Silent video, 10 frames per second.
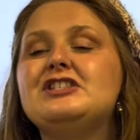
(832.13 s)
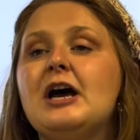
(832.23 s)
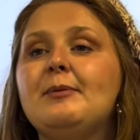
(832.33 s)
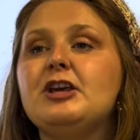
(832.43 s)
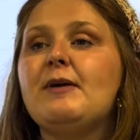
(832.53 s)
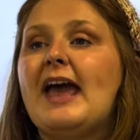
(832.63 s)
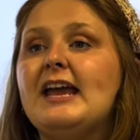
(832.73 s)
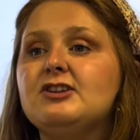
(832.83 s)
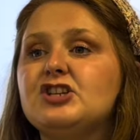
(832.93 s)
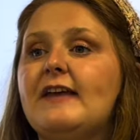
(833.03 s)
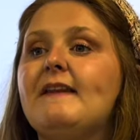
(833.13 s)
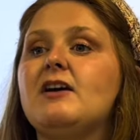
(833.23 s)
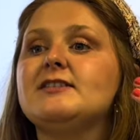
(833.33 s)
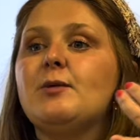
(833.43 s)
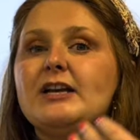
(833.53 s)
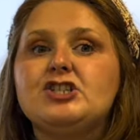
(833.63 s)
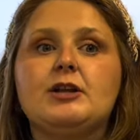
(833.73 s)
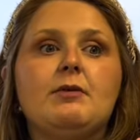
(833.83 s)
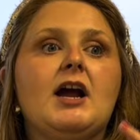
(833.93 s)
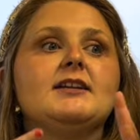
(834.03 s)
WH in those question
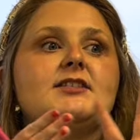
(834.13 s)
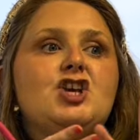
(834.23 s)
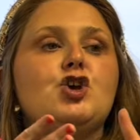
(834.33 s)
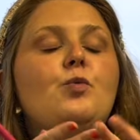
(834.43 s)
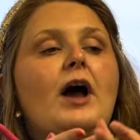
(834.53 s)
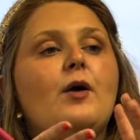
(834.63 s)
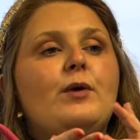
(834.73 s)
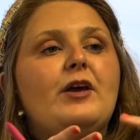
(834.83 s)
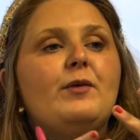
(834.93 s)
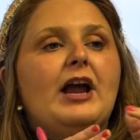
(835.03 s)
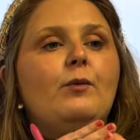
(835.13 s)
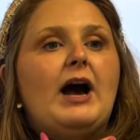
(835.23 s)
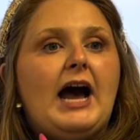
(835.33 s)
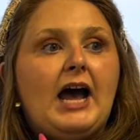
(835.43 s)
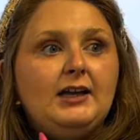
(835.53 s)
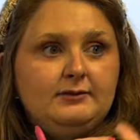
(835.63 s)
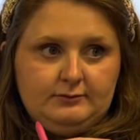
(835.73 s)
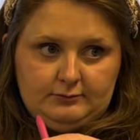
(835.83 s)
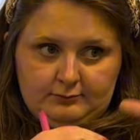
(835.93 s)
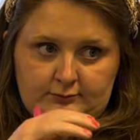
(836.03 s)
words, who, what, when, where, why.
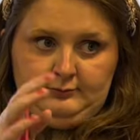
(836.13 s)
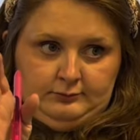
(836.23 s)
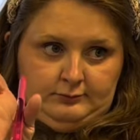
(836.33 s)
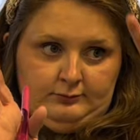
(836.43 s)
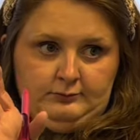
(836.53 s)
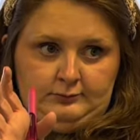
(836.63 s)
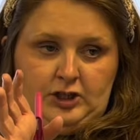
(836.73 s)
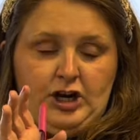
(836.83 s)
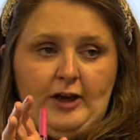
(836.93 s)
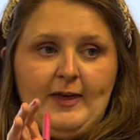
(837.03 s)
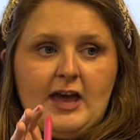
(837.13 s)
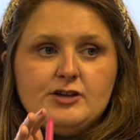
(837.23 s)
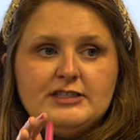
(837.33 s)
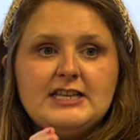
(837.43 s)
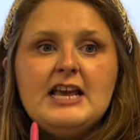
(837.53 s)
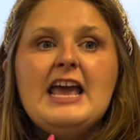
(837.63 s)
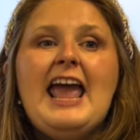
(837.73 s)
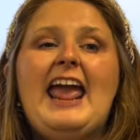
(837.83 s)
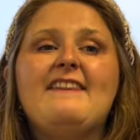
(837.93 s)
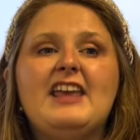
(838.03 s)
You know those.
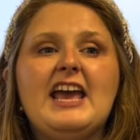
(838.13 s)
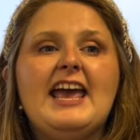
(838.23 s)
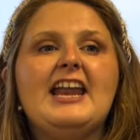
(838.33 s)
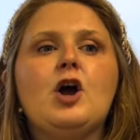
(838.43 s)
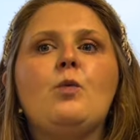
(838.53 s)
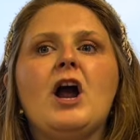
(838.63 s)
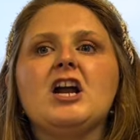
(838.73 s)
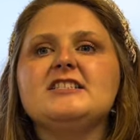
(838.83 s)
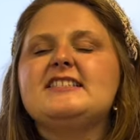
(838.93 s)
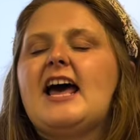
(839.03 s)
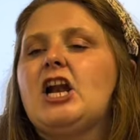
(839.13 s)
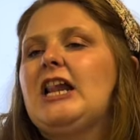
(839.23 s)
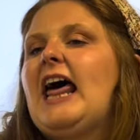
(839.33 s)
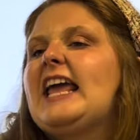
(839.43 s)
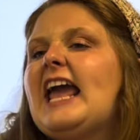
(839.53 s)
And then words that are like